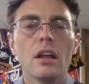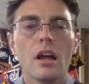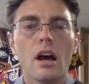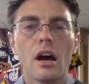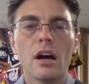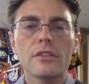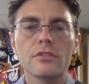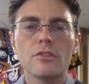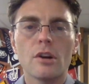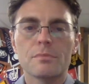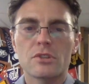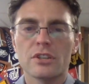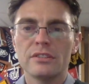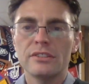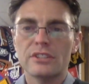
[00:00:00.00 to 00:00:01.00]
Other
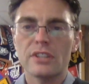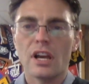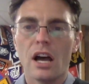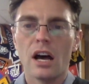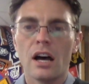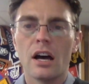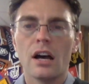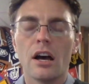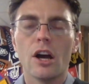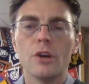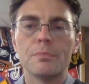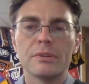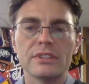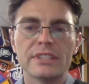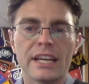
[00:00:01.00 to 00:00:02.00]
options are
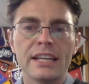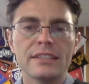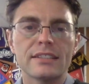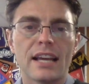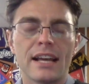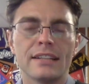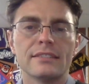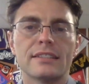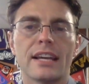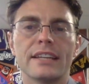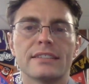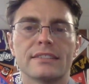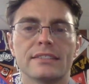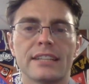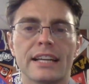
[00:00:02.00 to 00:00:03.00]
open days and
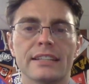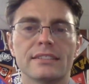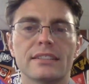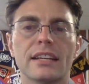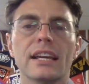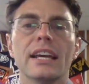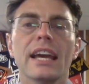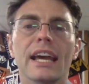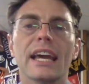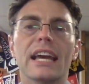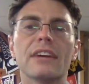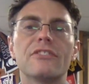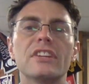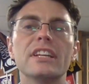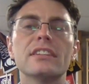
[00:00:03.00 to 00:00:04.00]
taster days.
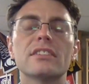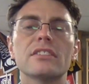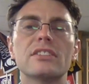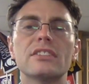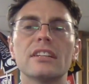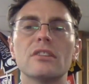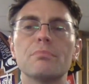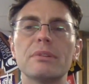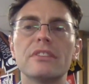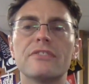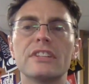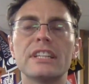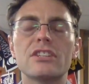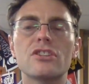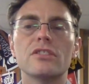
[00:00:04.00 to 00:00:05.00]
If these are still a bit of an
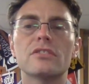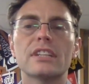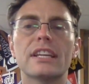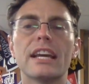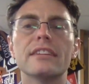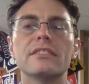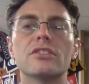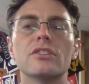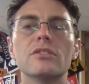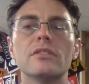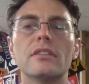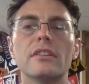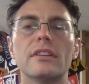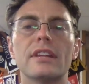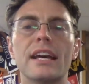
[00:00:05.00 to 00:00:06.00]
issue to get to,
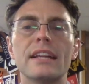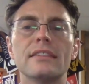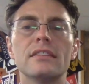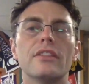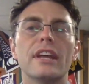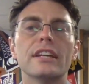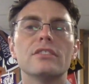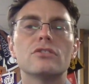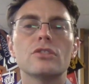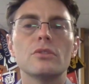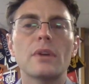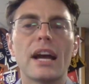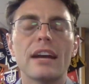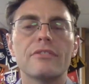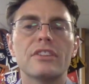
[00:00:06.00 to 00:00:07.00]
then they do
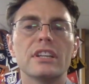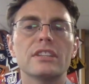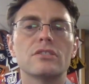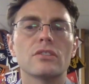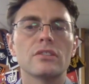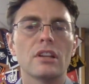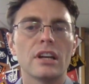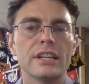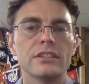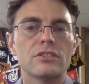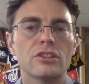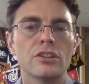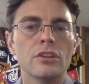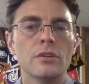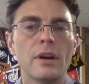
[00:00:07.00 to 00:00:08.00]
have these online
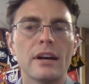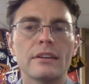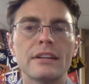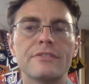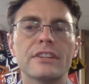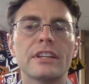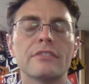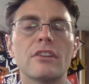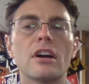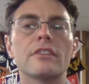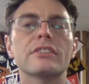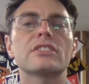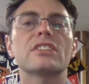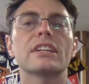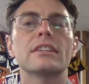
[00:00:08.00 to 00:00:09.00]
too. However, there are a
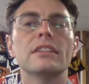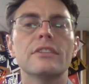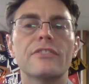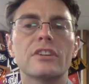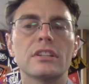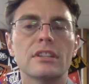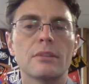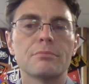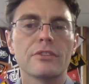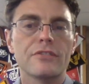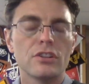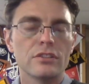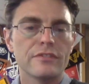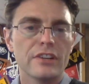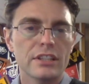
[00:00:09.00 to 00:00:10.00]
significant number of
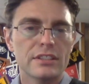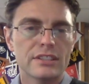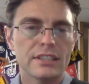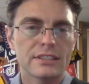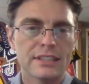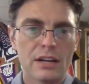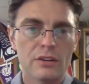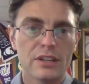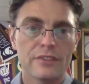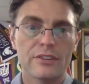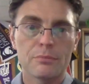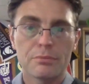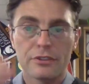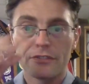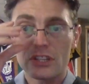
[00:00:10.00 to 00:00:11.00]
universities now giving
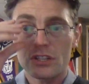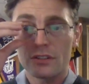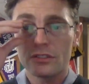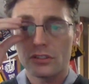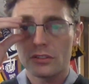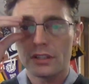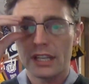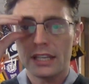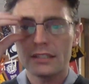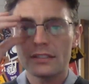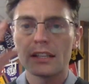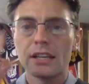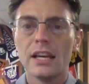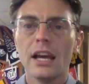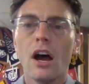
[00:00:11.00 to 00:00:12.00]
provision to these
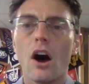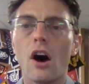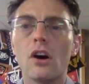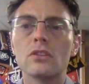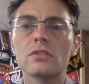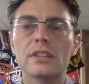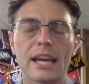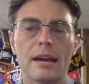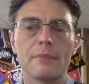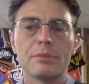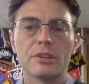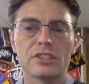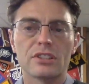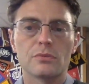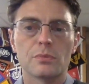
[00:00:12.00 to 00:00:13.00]
on
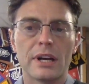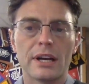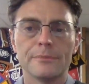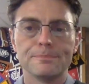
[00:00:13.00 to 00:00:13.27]
campus as well.